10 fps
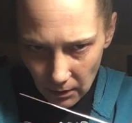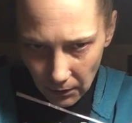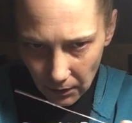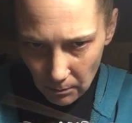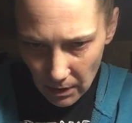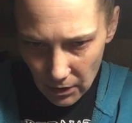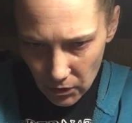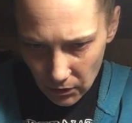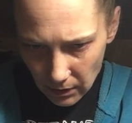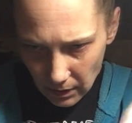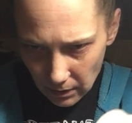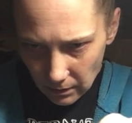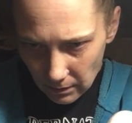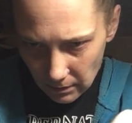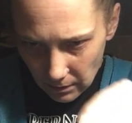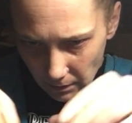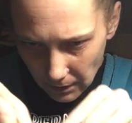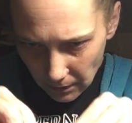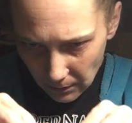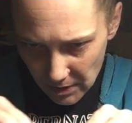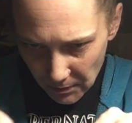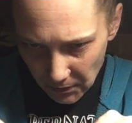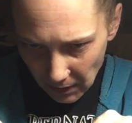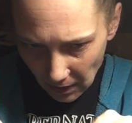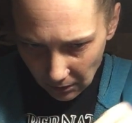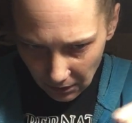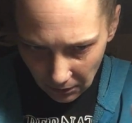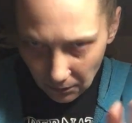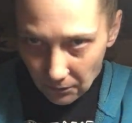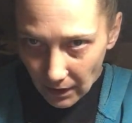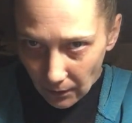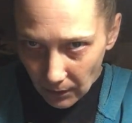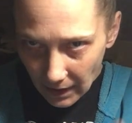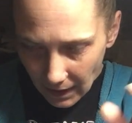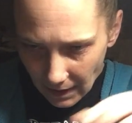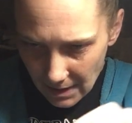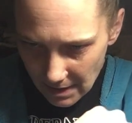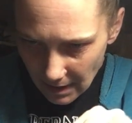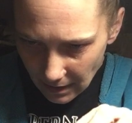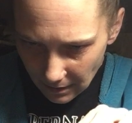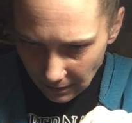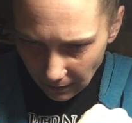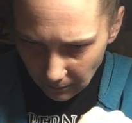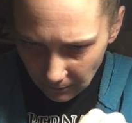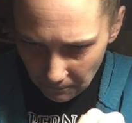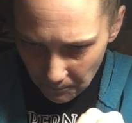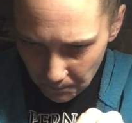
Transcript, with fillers: You're going to measure it. I always pull out a little, that way I can set it down.